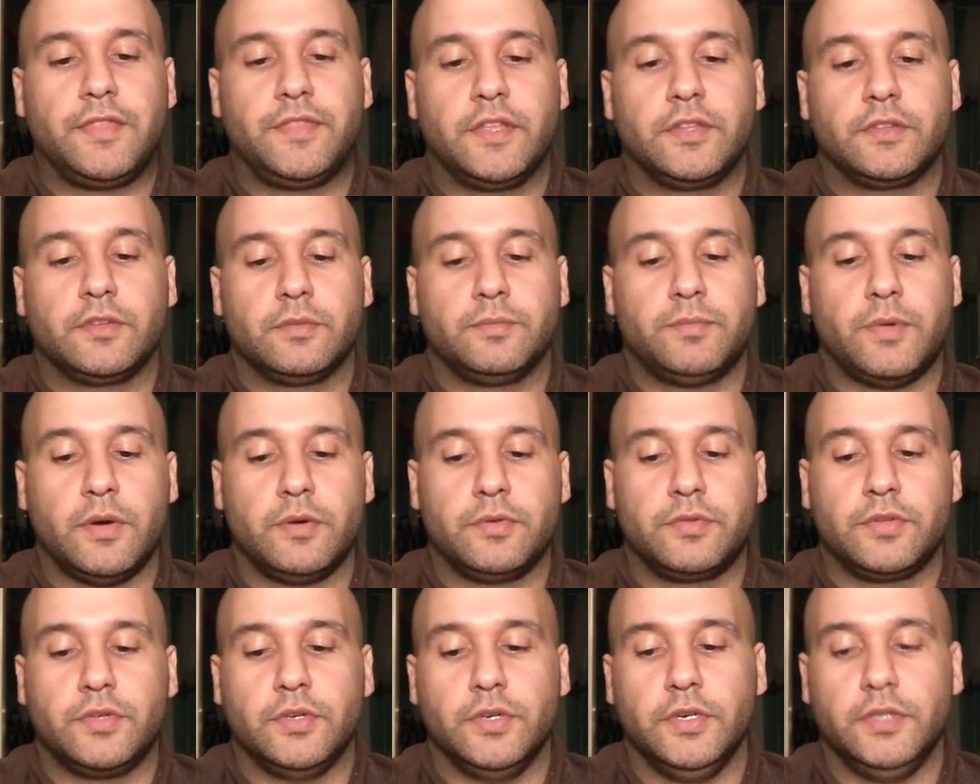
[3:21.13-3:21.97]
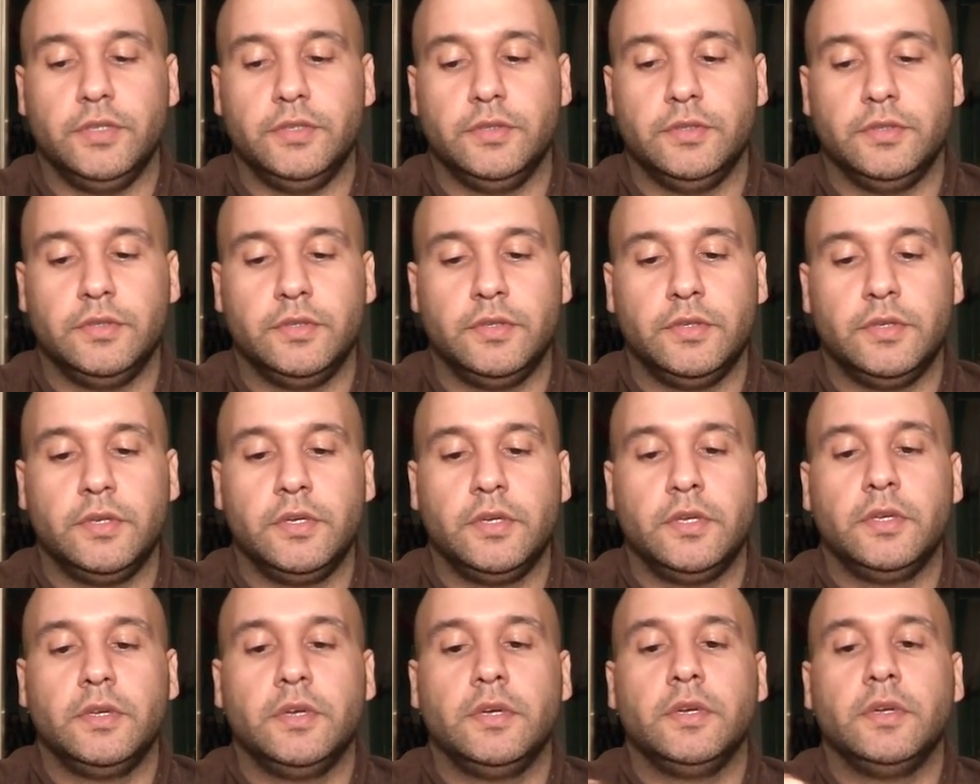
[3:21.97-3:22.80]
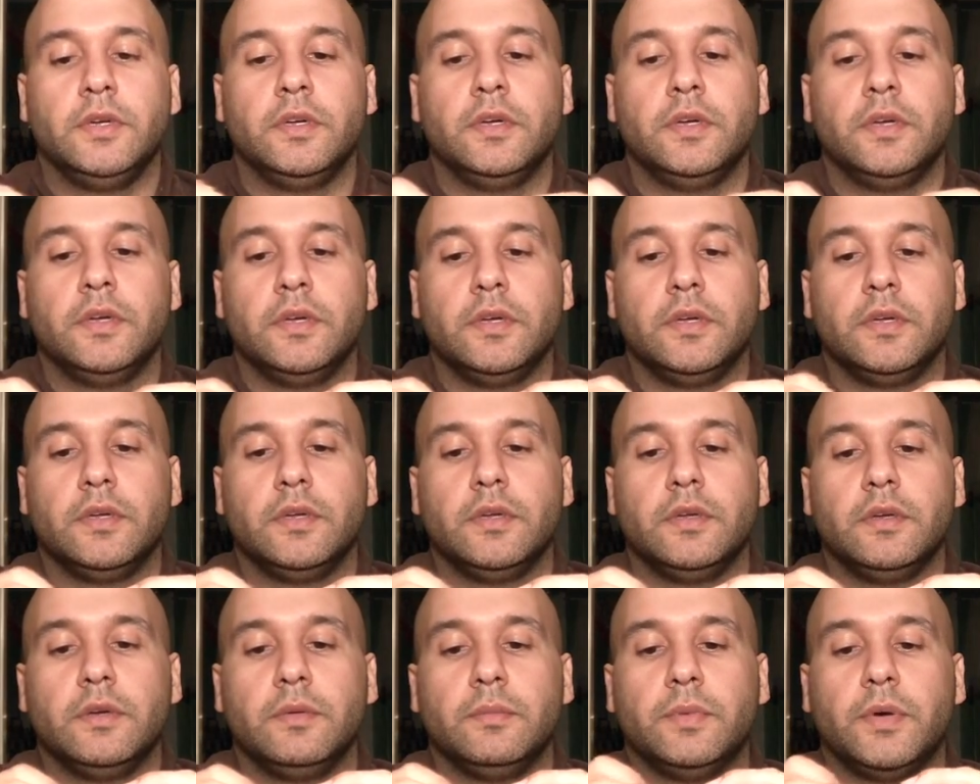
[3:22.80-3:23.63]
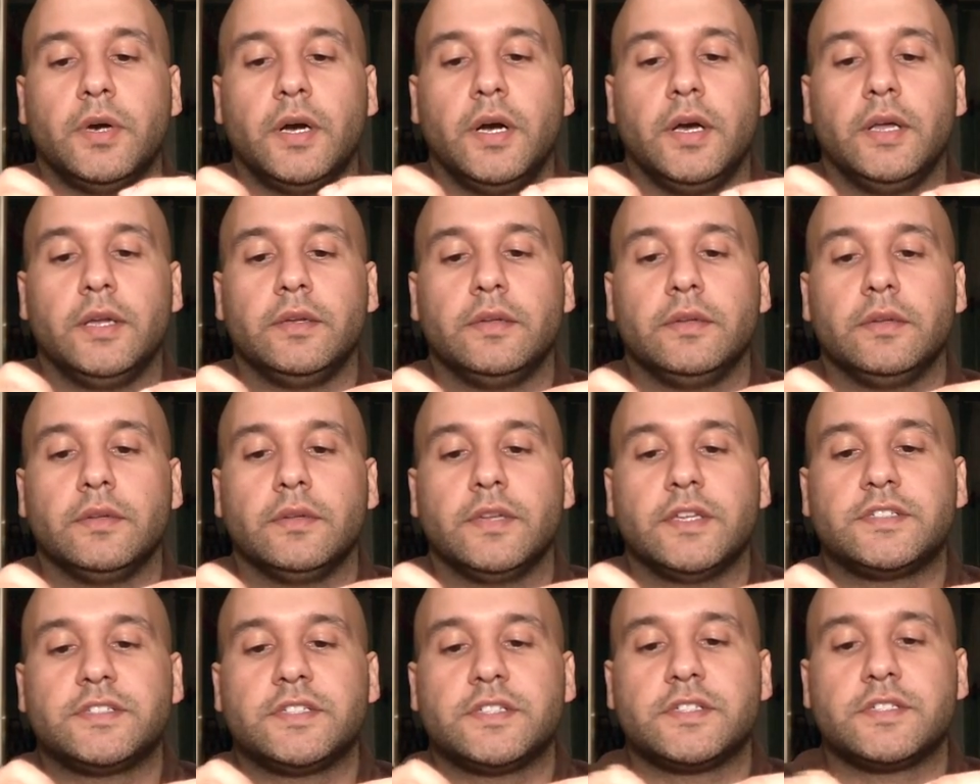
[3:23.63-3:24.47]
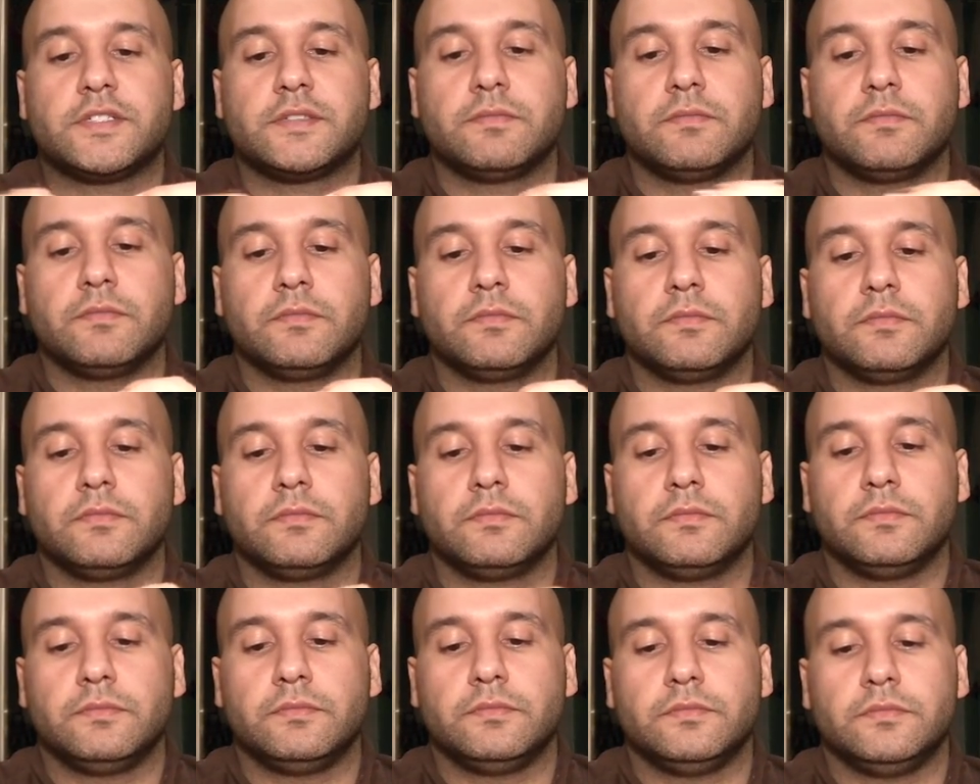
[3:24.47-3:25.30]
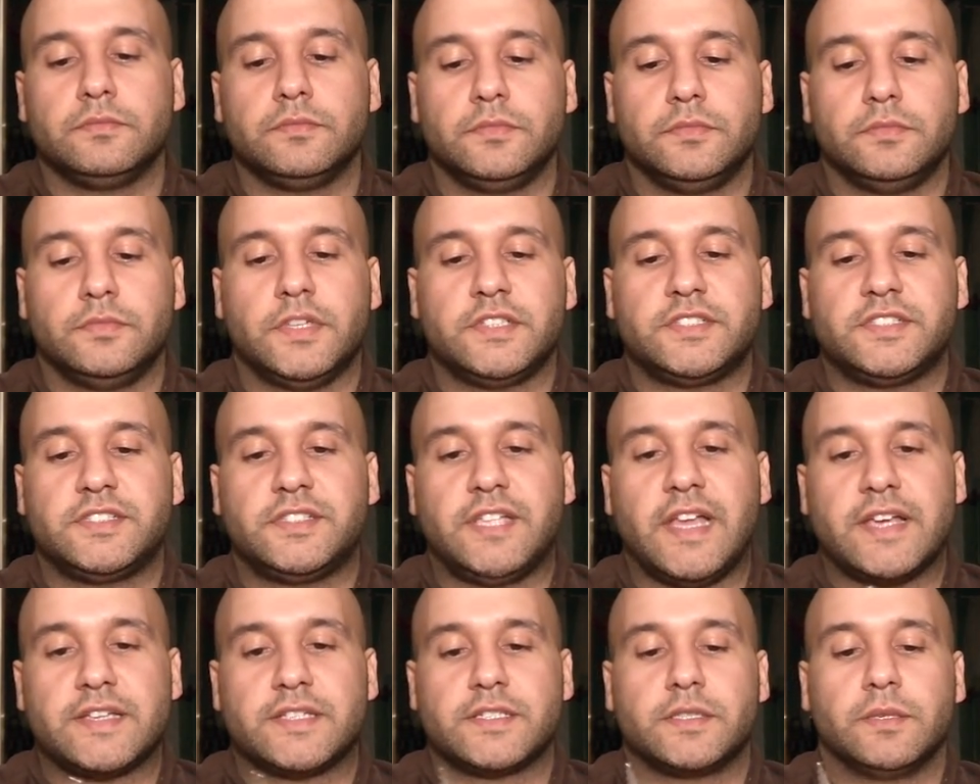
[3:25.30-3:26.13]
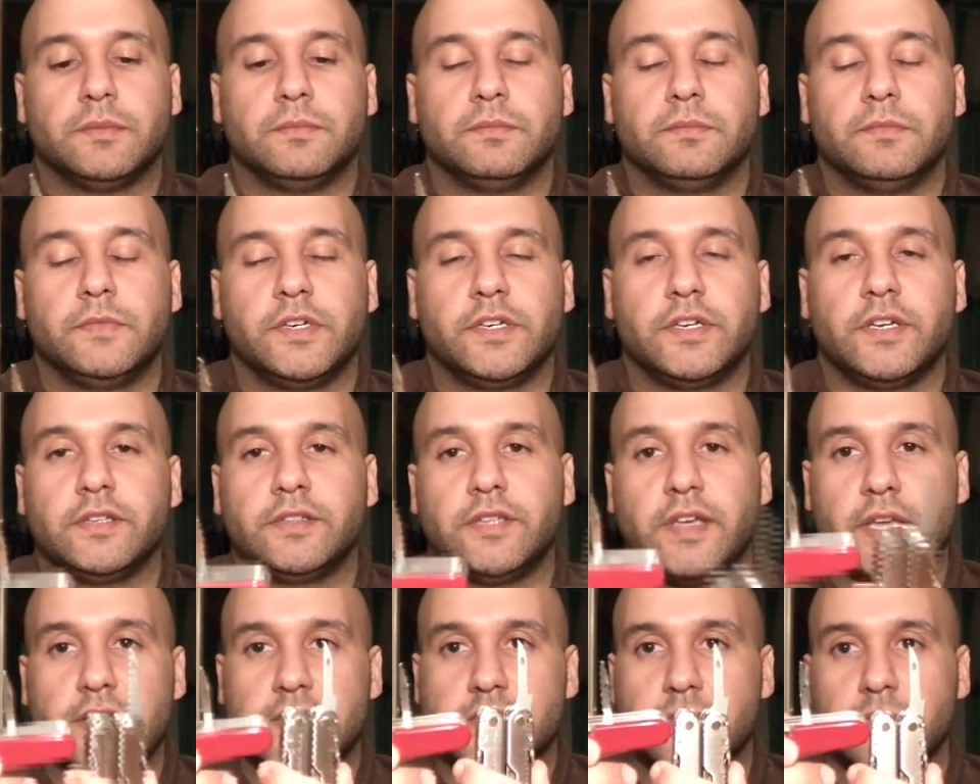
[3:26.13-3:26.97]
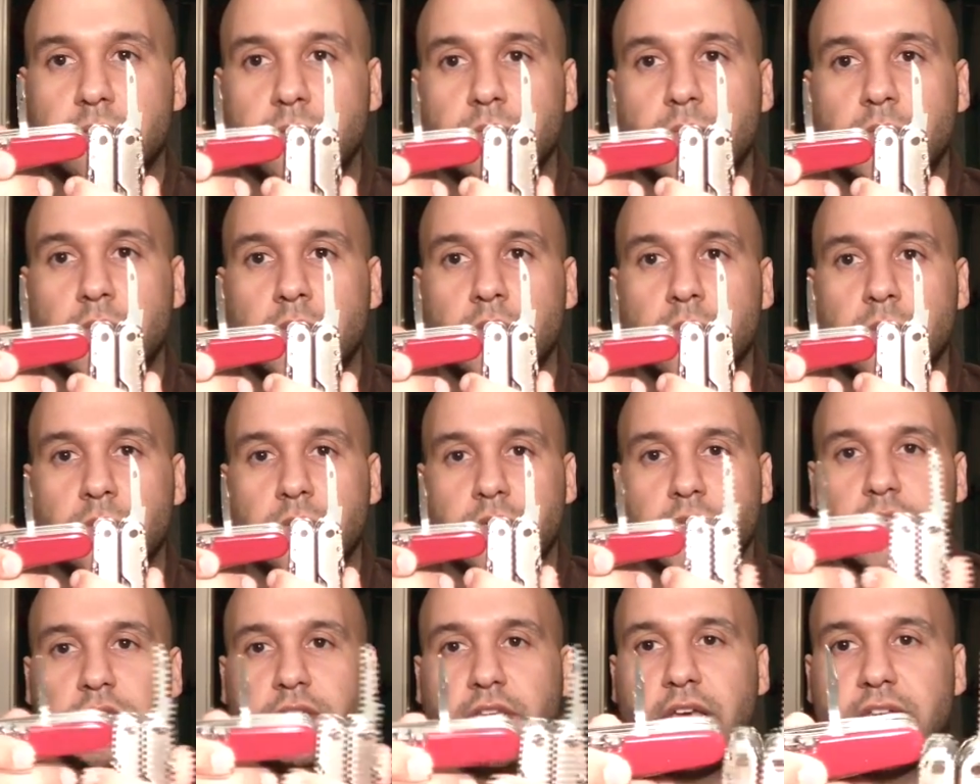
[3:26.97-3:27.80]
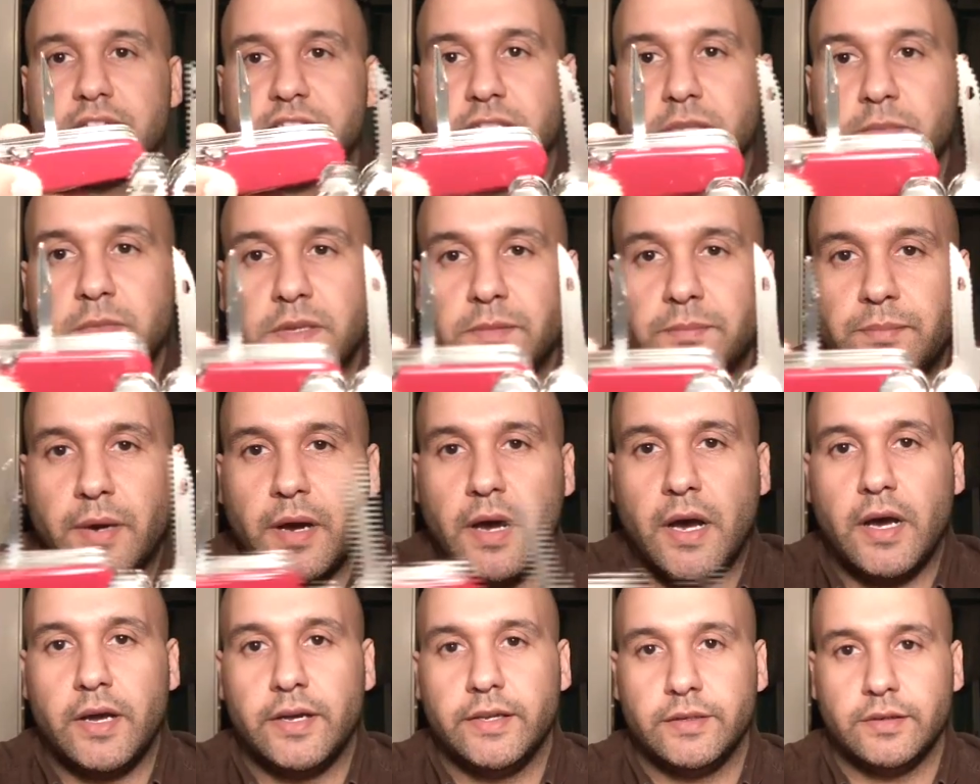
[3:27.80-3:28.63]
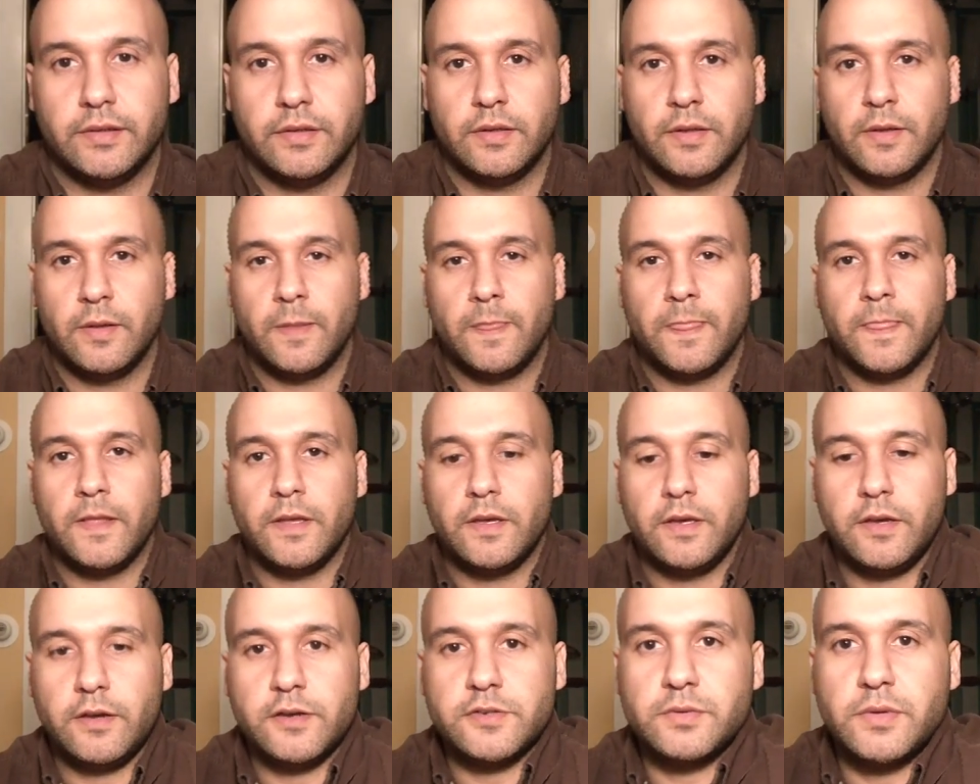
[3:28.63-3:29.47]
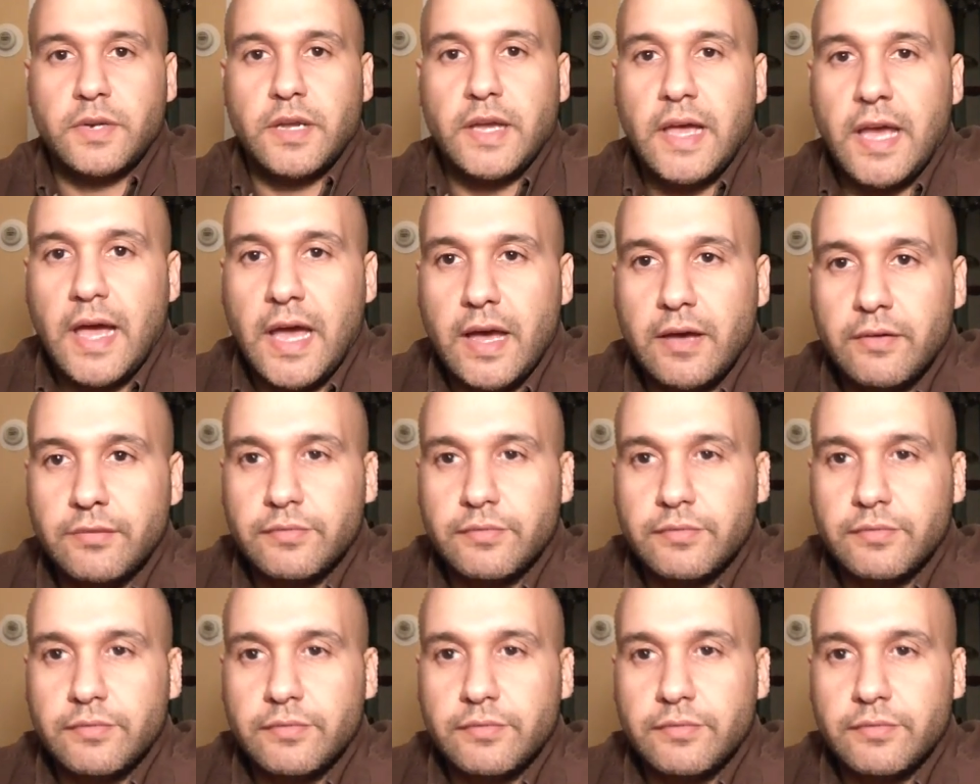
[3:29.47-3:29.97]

I think they're both good. But let's test them. We're going to test them. We're going to test them in pine. Here's what I